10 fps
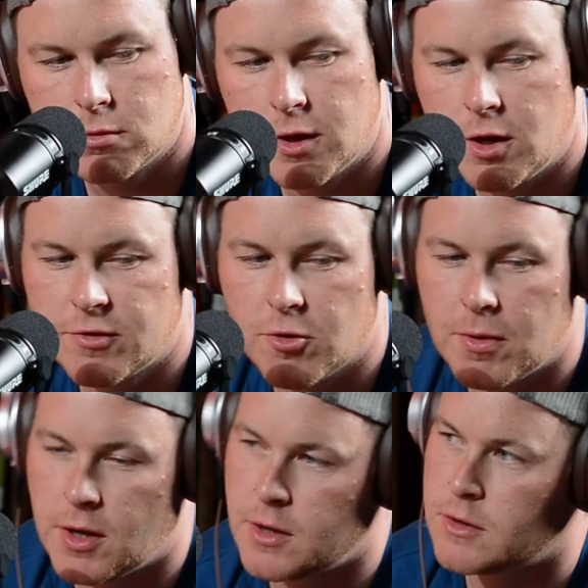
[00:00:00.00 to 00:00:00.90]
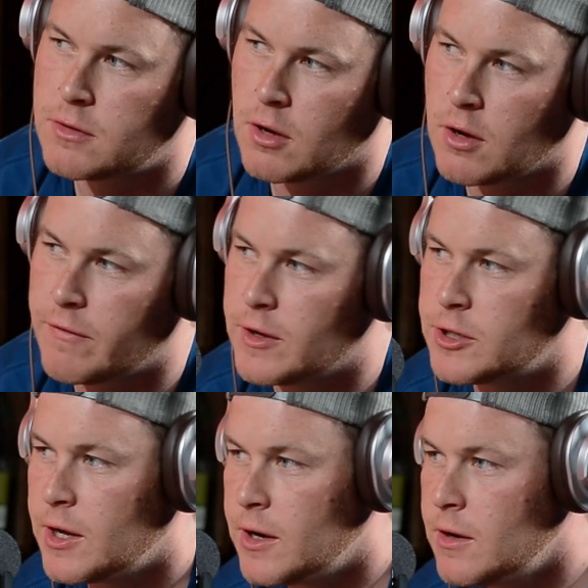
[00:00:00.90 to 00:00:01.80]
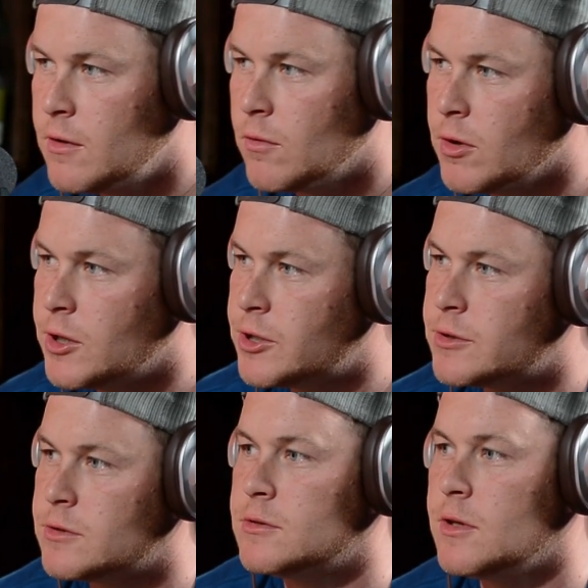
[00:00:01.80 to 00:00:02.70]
Well, they also bought Dogfish Head, which,